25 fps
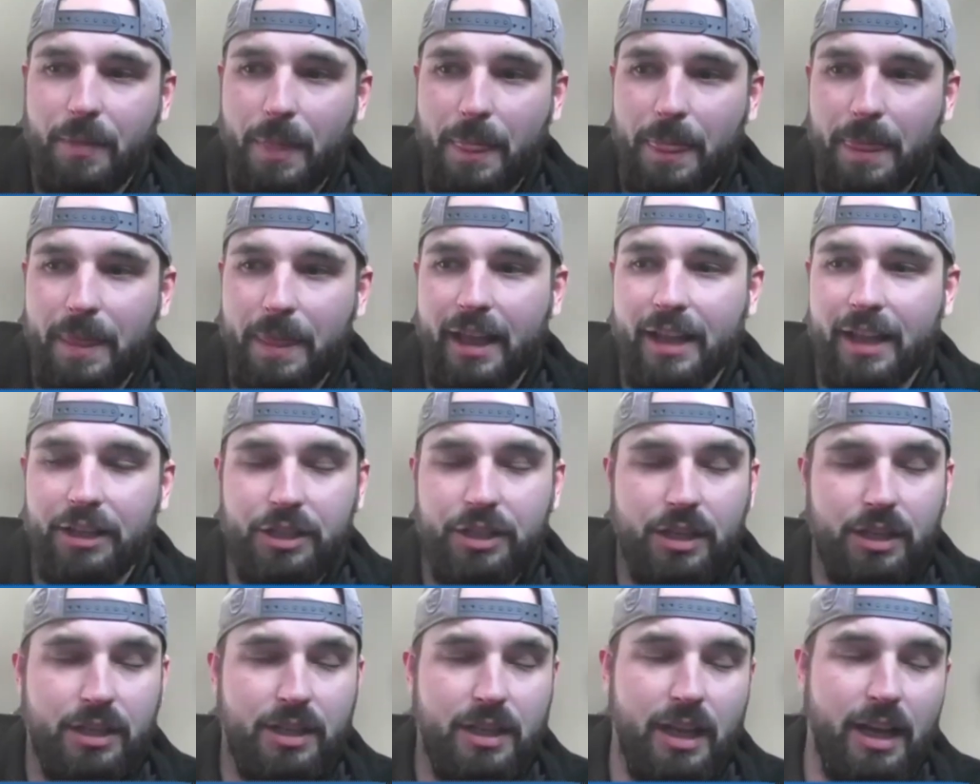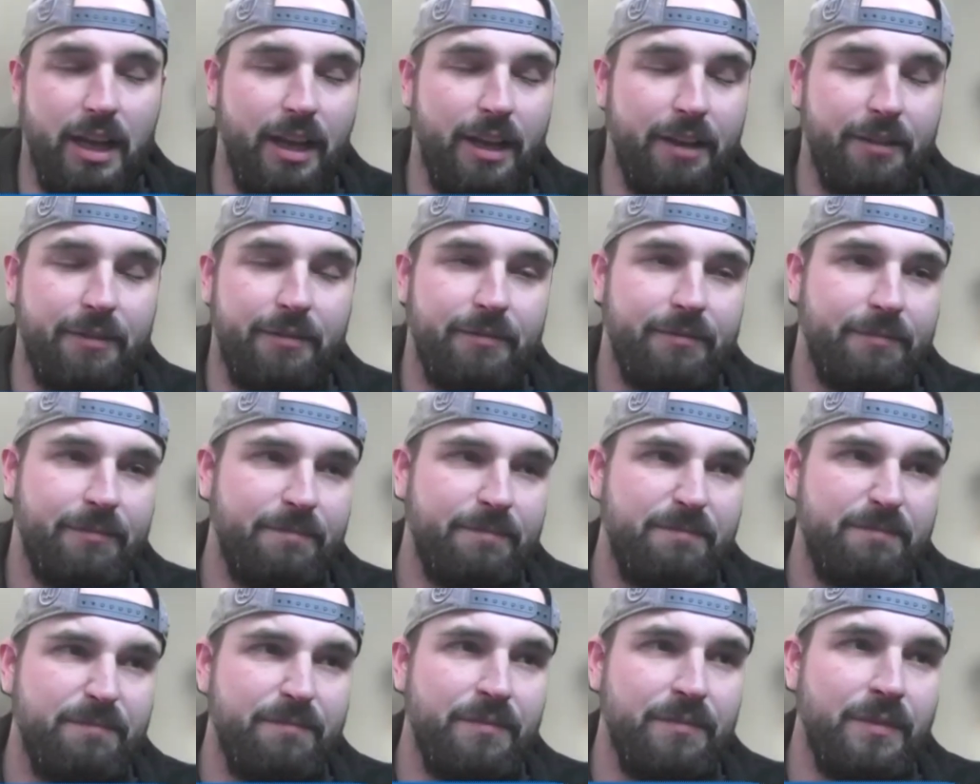it's just
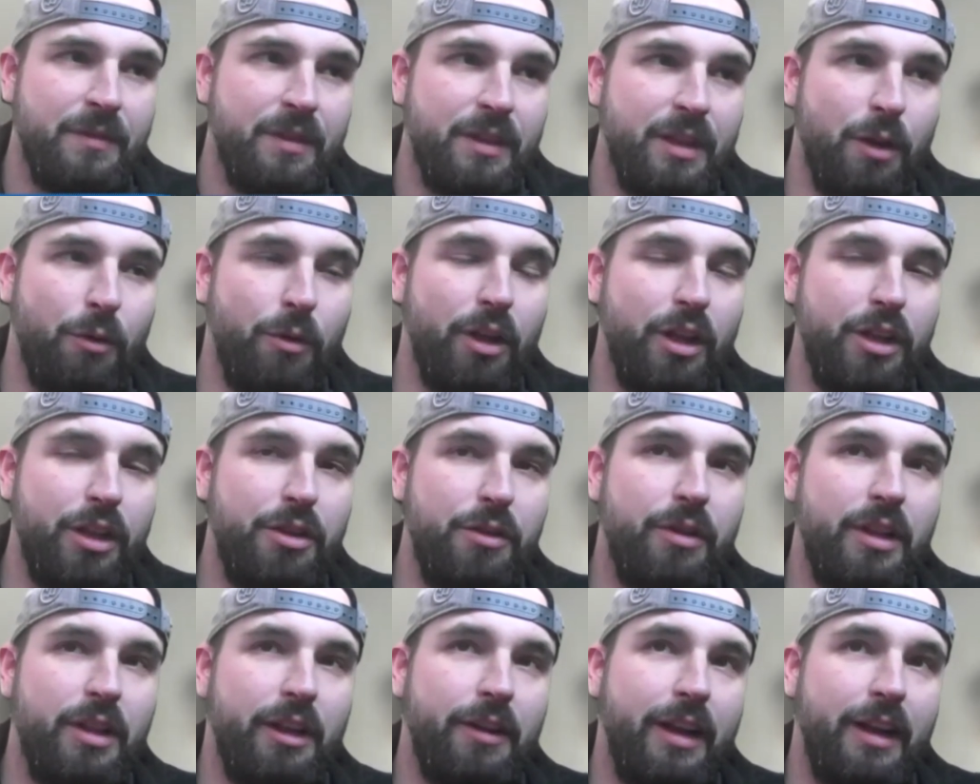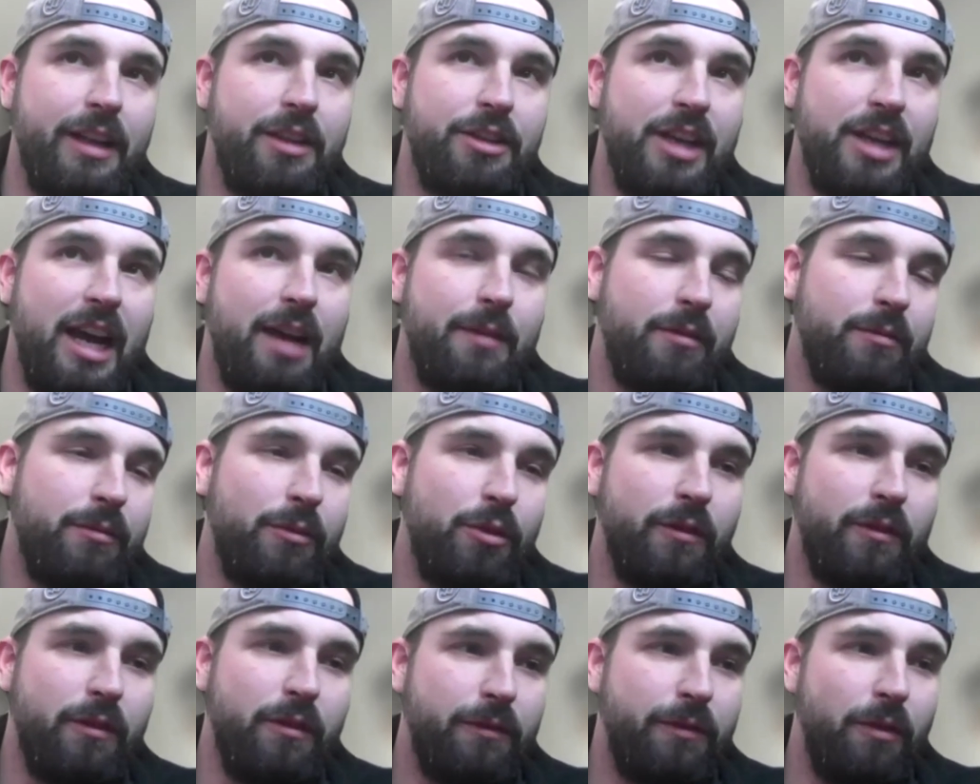they're really doing a great job and
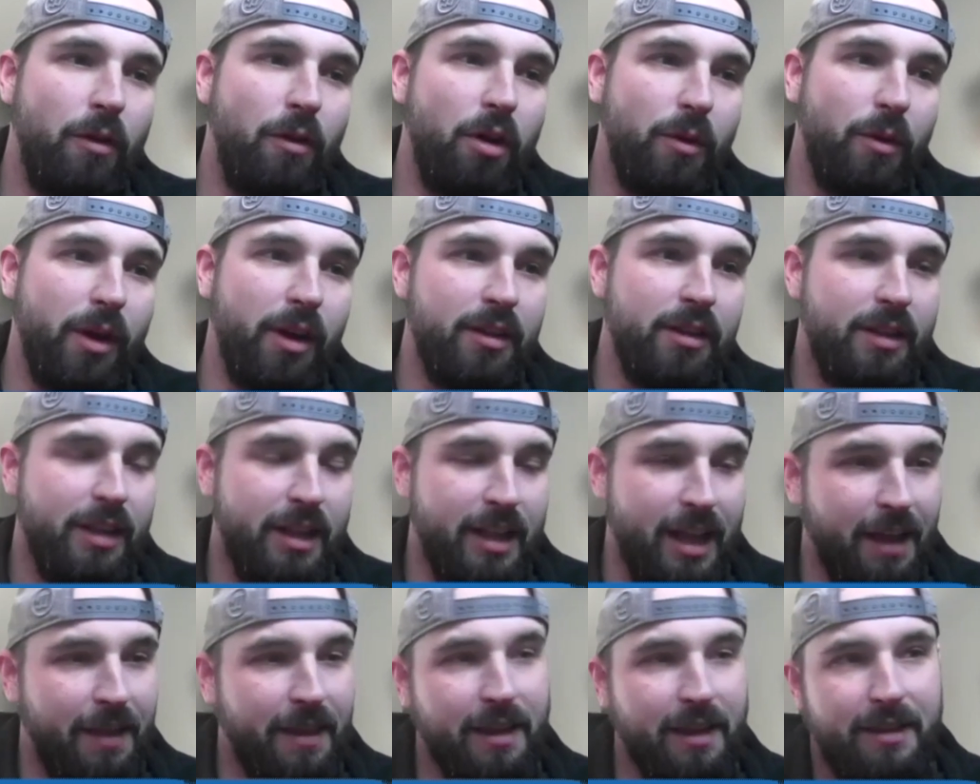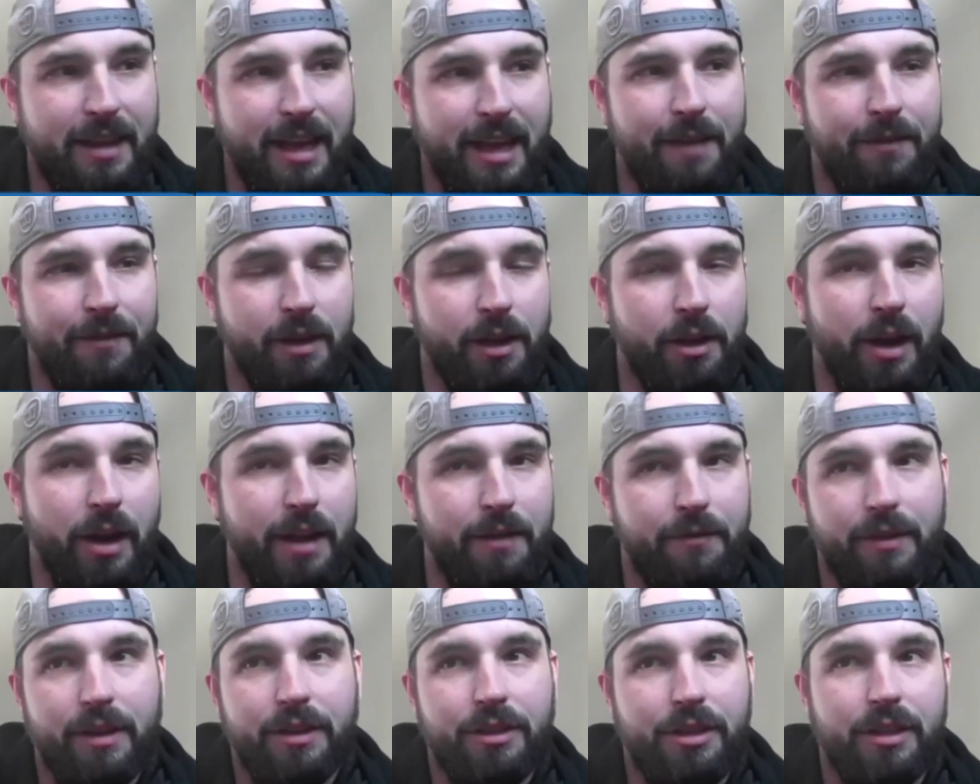moving forward. And I think they have a
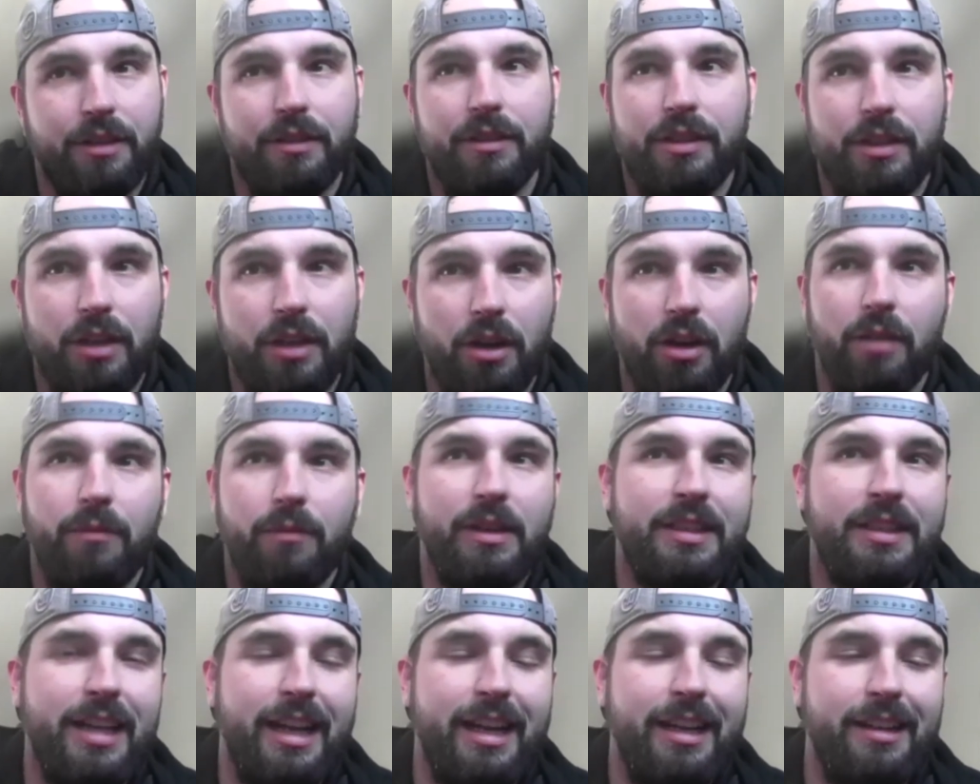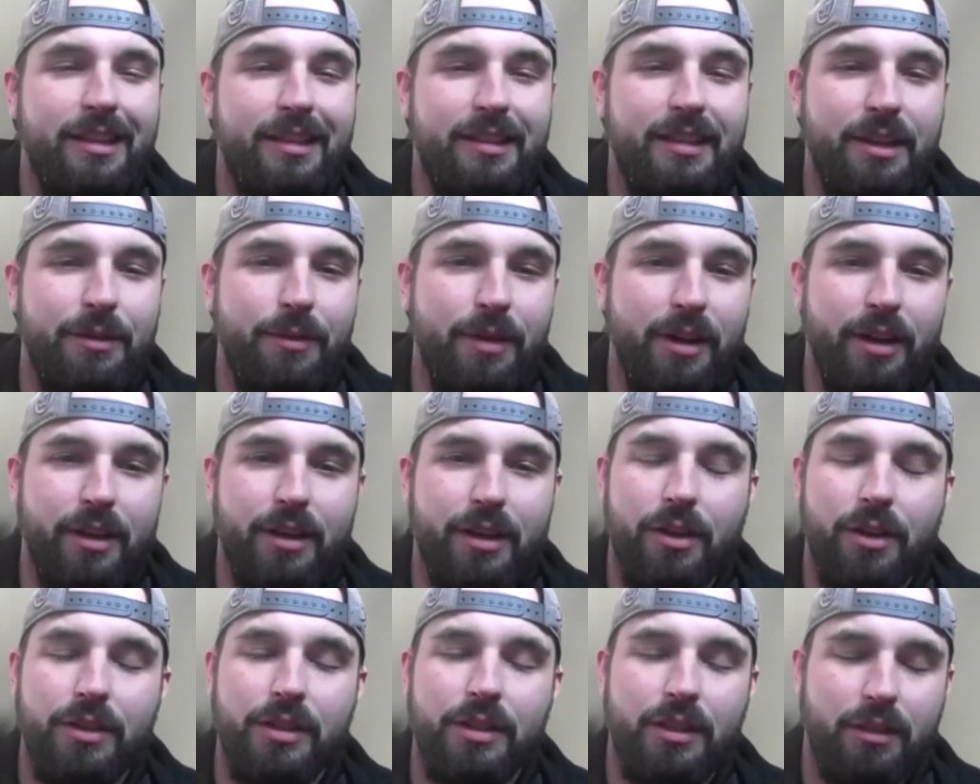great vision. So I'm excited to see where it
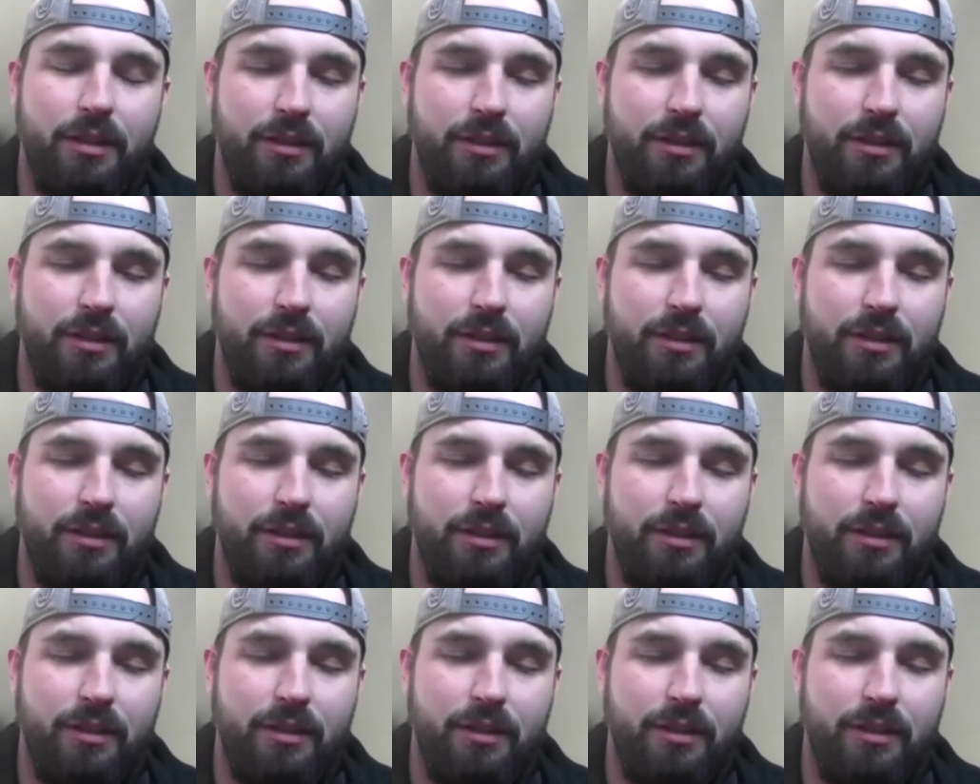goes.